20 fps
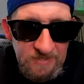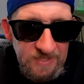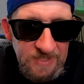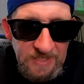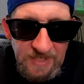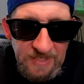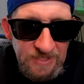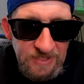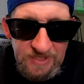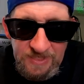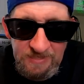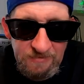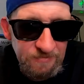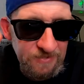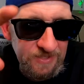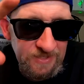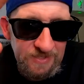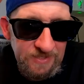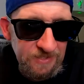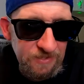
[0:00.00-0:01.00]
THC,
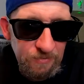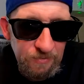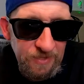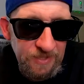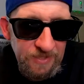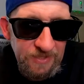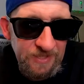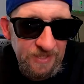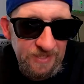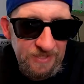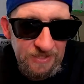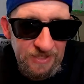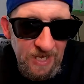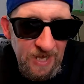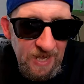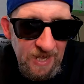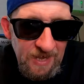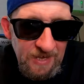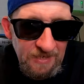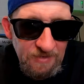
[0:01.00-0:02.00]
which is the ingredient that gets you
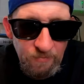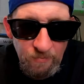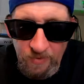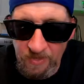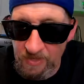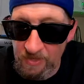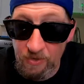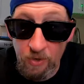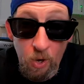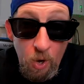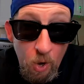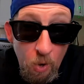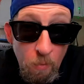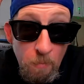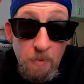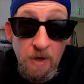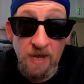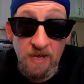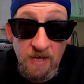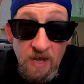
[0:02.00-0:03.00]
high in weed. Oh
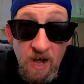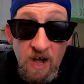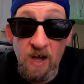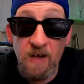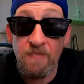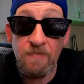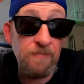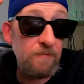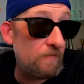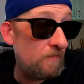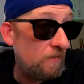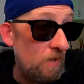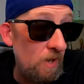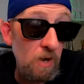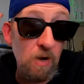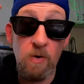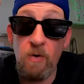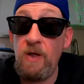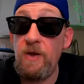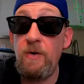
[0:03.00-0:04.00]
my God,
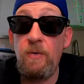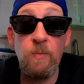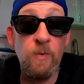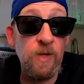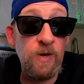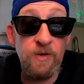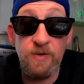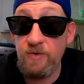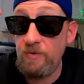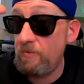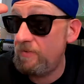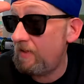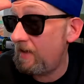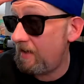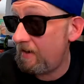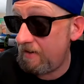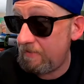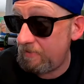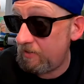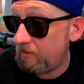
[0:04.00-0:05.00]
no, I don't want to do
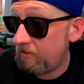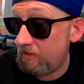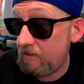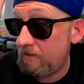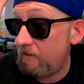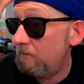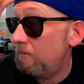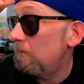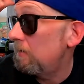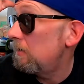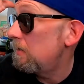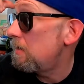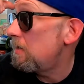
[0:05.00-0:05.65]
that ever again.